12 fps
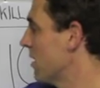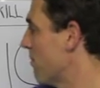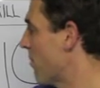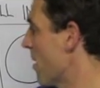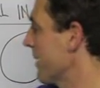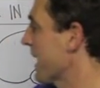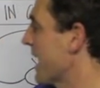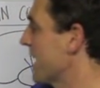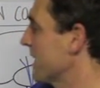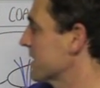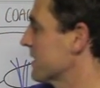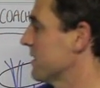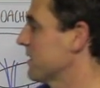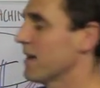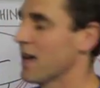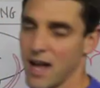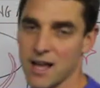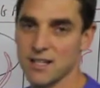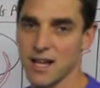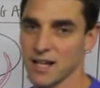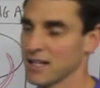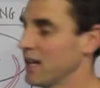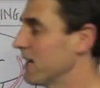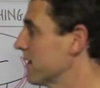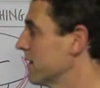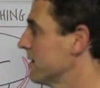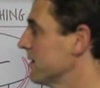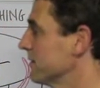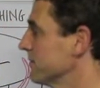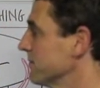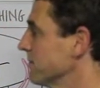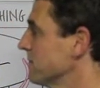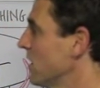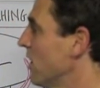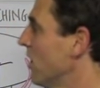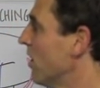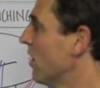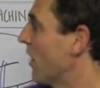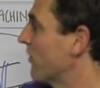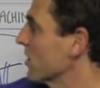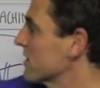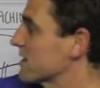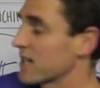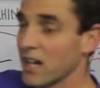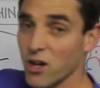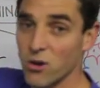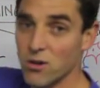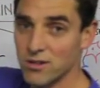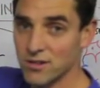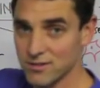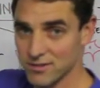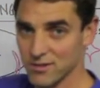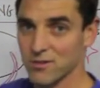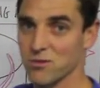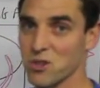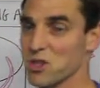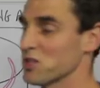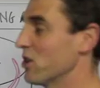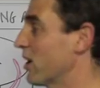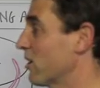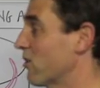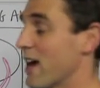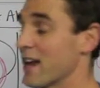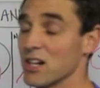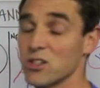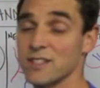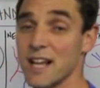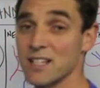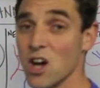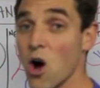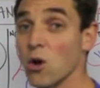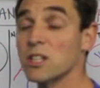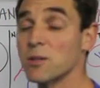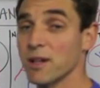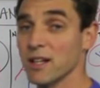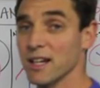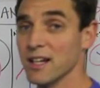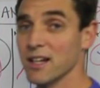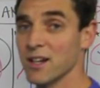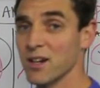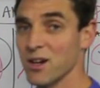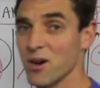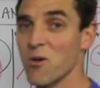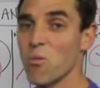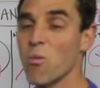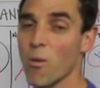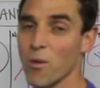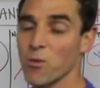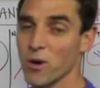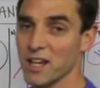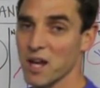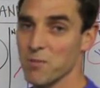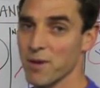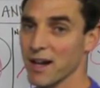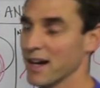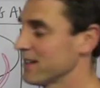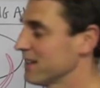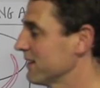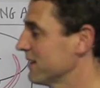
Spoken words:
biomechanics, and technique. I've got skill with the circle around it because that's ultimately what we want to get better.